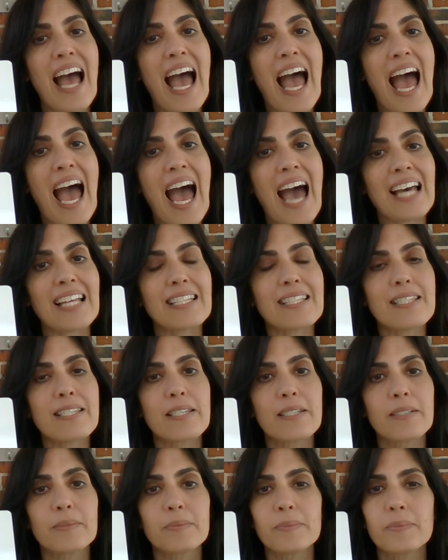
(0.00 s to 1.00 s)

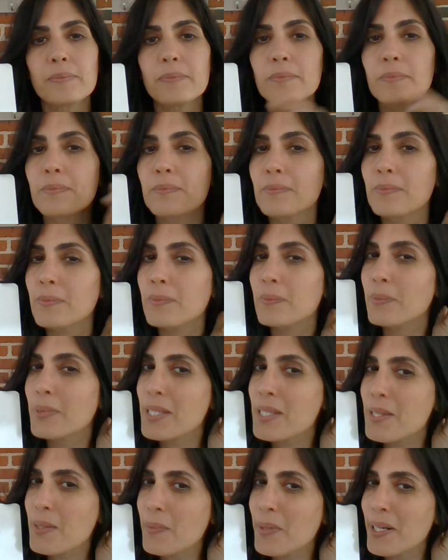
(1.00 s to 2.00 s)
at.
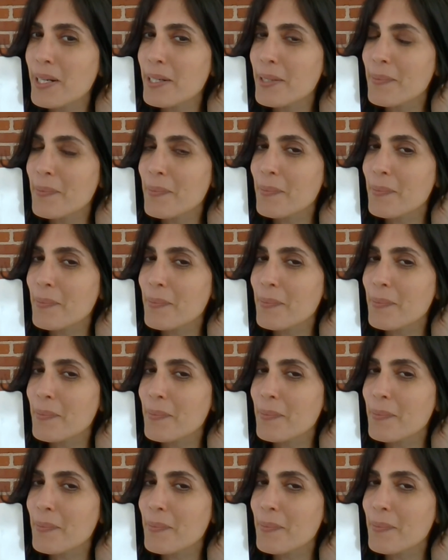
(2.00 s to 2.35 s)
What's the word?